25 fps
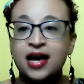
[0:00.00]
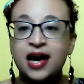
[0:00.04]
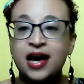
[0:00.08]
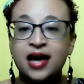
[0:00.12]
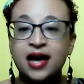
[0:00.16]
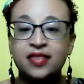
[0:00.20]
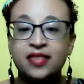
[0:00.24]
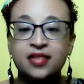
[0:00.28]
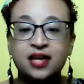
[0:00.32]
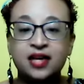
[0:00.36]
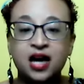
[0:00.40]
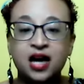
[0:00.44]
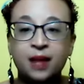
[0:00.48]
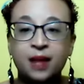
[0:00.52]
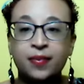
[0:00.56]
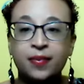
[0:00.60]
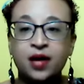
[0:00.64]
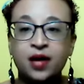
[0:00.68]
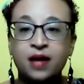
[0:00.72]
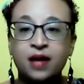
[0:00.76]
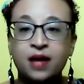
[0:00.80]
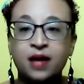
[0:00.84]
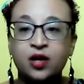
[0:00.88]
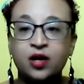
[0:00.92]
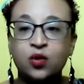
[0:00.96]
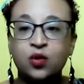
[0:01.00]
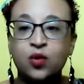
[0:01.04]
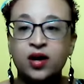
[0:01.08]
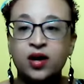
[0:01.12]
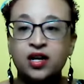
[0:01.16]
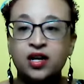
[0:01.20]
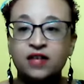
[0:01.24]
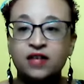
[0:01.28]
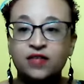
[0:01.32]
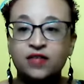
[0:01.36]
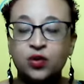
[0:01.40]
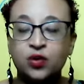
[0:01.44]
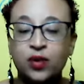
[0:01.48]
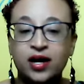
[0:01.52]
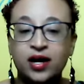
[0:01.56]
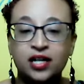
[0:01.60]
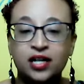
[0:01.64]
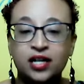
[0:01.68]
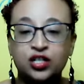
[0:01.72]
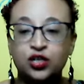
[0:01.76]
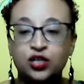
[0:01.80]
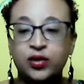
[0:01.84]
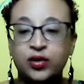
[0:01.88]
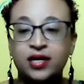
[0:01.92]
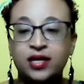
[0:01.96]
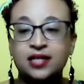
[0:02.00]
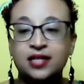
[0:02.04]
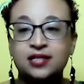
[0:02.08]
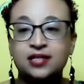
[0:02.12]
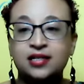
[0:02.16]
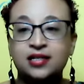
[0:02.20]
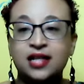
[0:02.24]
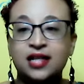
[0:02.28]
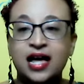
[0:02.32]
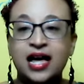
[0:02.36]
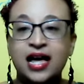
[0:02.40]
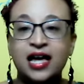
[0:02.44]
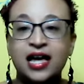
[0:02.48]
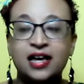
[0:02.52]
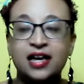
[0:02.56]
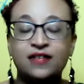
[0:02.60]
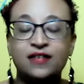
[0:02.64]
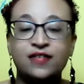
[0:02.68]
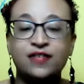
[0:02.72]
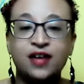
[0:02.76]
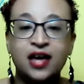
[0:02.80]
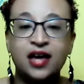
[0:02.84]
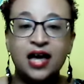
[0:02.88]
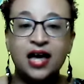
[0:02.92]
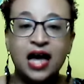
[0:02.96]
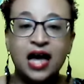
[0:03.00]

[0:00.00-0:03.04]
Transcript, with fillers: And the upcoming one, if you wanna join us live,